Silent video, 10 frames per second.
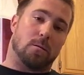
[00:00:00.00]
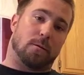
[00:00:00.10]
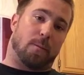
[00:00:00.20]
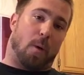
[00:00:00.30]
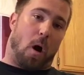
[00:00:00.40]

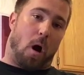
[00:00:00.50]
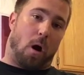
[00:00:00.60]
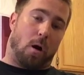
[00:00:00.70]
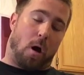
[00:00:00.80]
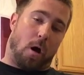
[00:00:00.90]
the
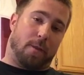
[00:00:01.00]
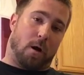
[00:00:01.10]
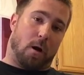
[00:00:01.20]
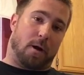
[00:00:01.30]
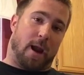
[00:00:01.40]
bar on
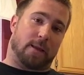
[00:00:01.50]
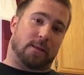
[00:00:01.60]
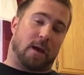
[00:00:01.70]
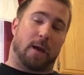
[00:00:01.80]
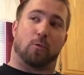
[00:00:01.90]
their underhand
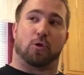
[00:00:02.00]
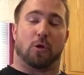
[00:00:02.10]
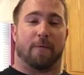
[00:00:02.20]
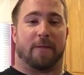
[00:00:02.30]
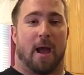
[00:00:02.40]
side will
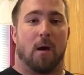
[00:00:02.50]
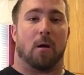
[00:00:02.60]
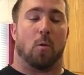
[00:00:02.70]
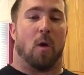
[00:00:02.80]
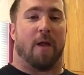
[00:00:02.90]
drift out
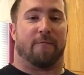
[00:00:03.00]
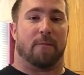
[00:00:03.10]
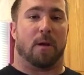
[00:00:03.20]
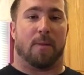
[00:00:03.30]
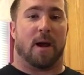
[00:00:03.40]
away
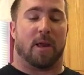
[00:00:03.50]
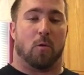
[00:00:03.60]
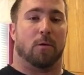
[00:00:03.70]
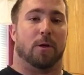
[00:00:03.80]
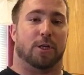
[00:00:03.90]
from their body
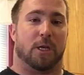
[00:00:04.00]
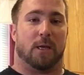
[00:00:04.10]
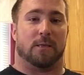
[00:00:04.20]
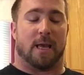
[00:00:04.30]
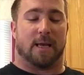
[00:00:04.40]
or their
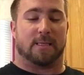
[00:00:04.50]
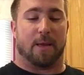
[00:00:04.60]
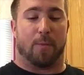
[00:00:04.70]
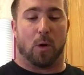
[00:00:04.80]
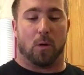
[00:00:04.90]
shins as
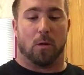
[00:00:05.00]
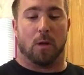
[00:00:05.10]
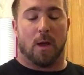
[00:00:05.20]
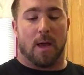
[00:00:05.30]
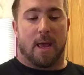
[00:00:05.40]
they
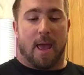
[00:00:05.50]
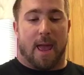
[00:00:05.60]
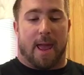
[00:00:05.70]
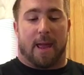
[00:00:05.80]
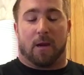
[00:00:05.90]
pull.
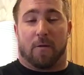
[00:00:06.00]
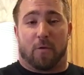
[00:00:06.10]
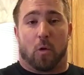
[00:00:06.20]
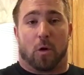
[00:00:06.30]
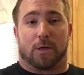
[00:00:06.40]
And of
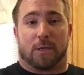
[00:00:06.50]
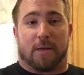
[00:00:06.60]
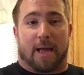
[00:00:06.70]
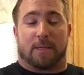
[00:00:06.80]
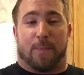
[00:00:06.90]
course,
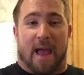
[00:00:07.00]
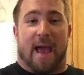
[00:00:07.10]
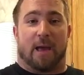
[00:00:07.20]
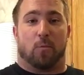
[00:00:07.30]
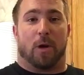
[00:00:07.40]
that's
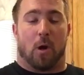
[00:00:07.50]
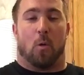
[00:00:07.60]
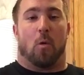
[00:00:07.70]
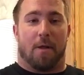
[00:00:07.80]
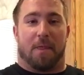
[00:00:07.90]
bad. We
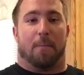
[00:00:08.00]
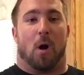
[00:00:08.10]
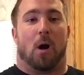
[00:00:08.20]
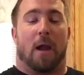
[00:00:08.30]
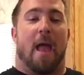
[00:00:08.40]
don't want the
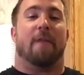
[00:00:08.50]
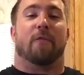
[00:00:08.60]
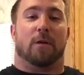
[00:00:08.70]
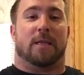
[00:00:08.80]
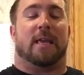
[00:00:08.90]
bar
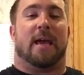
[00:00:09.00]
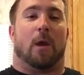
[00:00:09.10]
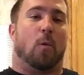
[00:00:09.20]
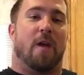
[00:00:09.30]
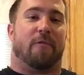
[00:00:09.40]
ever to get out
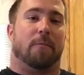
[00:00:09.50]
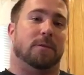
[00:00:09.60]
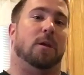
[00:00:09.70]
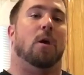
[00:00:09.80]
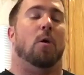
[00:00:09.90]
away from
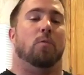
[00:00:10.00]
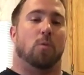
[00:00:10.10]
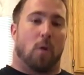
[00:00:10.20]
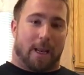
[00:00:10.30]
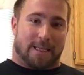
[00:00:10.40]
us. We
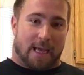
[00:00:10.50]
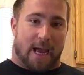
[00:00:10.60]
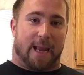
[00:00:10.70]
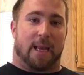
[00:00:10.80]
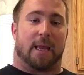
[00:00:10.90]
want it
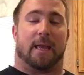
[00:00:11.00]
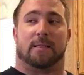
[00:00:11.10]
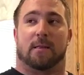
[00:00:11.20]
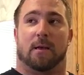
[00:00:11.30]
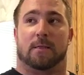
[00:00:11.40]
tight
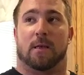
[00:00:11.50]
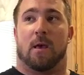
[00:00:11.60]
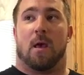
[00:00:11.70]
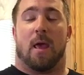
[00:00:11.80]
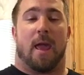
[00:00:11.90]
against us
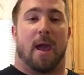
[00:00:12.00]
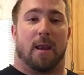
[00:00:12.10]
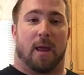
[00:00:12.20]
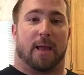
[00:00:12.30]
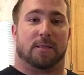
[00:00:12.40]

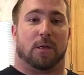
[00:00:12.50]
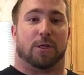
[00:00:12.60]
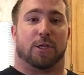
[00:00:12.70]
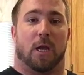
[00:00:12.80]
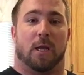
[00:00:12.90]
and against our
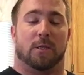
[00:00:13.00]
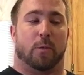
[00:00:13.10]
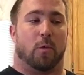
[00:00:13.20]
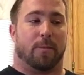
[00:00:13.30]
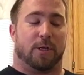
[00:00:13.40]
shins.
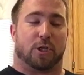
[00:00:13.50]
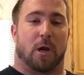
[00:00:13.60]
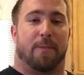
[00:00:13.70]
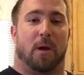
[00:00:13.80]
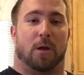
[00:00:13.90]
We want to be
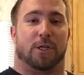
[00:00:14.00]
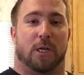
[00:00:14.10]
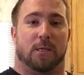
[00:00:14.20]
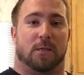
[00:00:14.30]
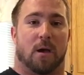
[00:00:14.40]
scraping our
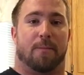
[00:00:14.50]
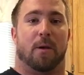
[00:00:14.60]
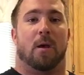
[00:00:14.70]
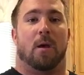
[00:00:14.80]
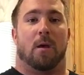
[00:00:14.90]
shins up